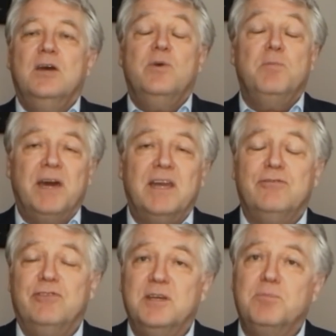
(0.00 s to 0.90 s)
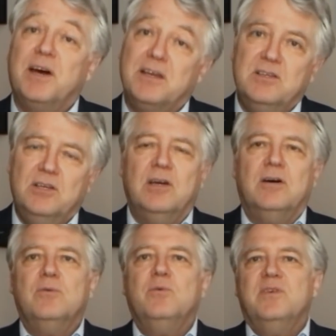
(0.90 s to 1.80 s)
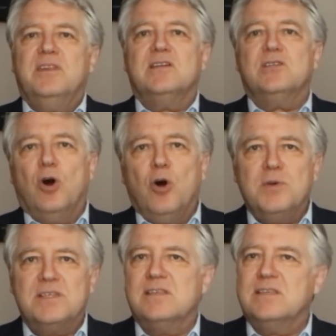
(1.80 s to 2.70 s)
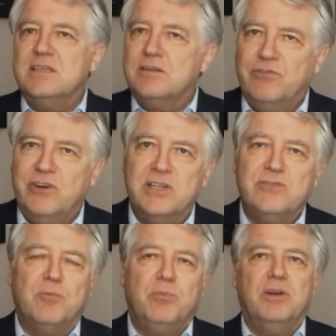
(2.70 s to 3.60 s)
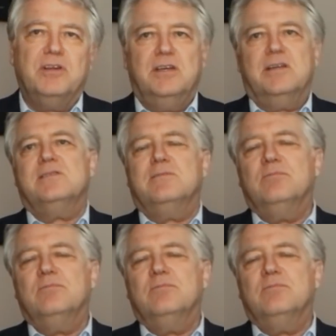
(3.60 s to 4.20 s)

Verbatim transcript: we benefit, but you know, there's always this interference from politics.